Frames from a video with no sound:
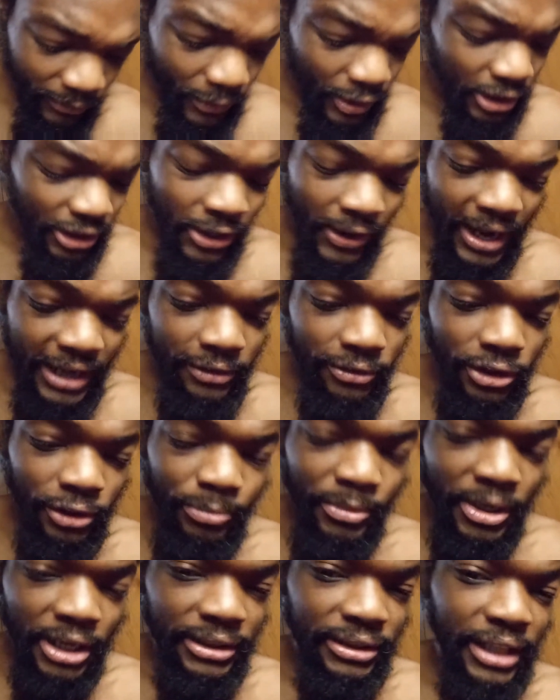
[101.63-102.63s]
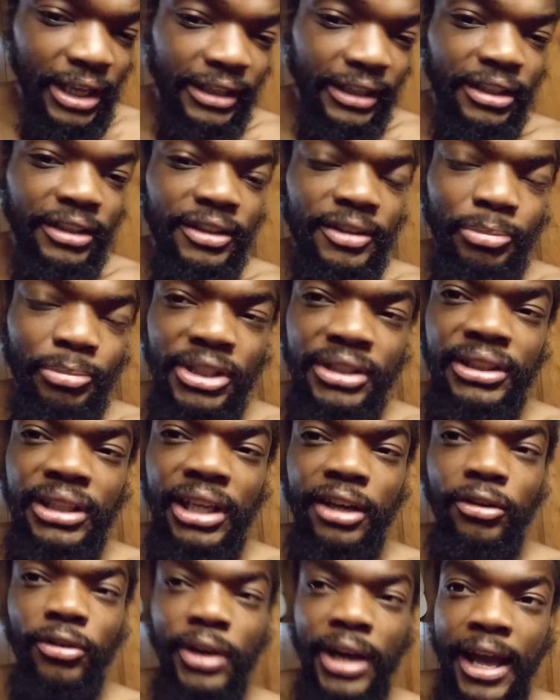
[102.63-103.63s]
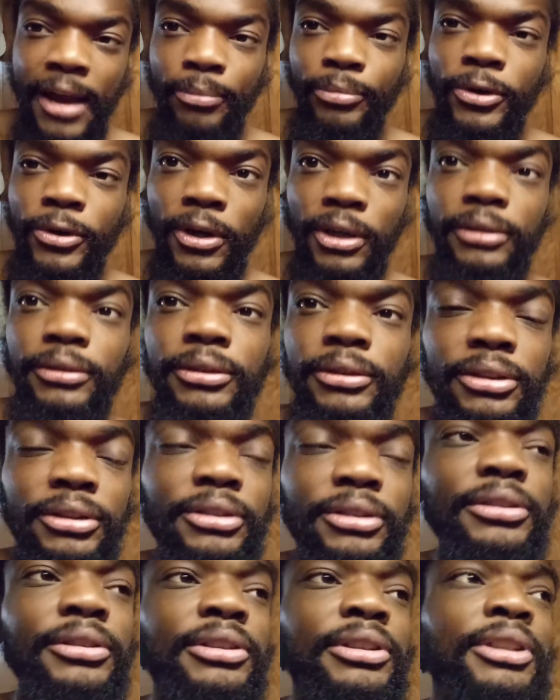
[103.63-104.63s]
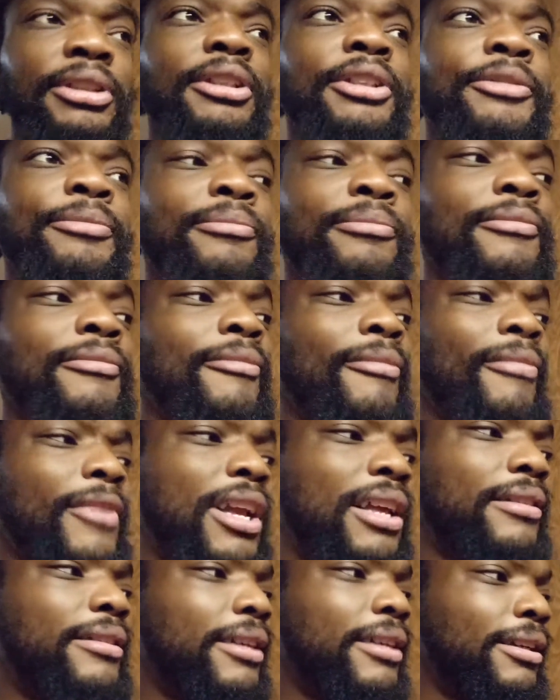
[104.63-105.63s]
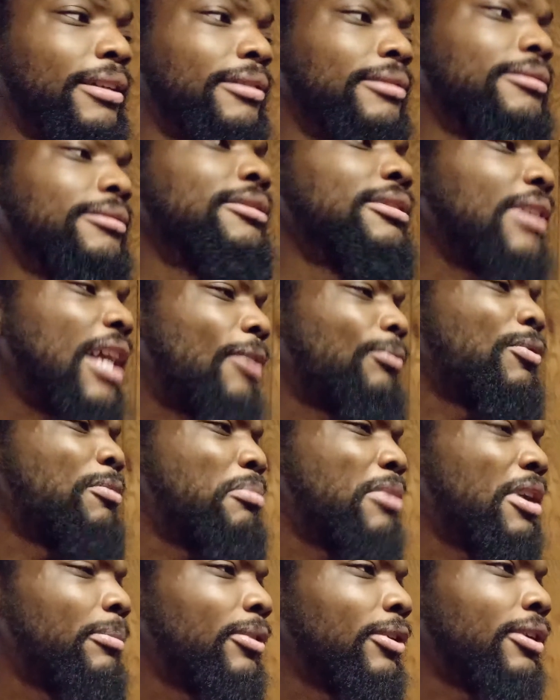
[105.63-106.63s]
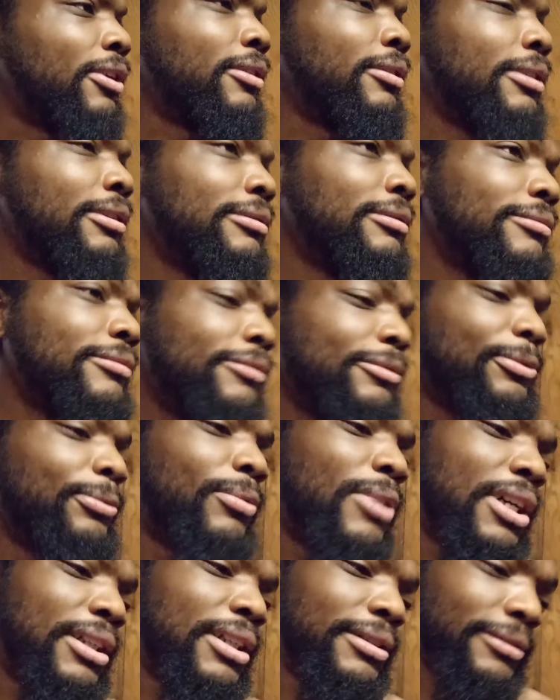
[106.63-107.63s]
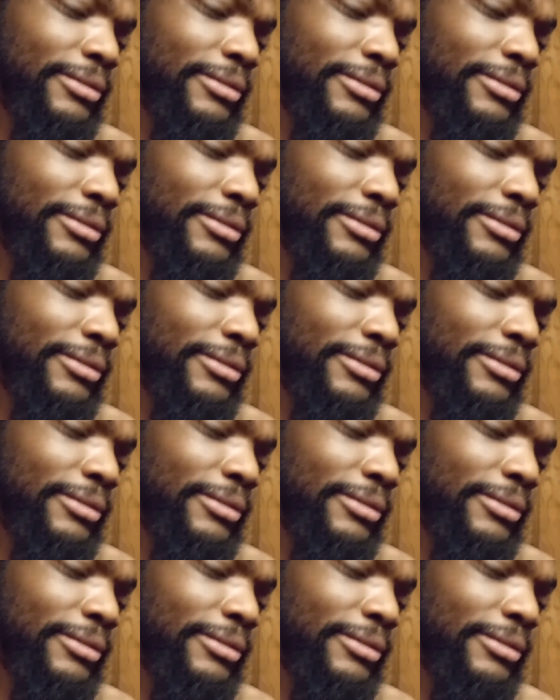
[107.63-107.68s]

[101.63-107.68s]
there ain't too much that needs to be said on that part. And then I remember what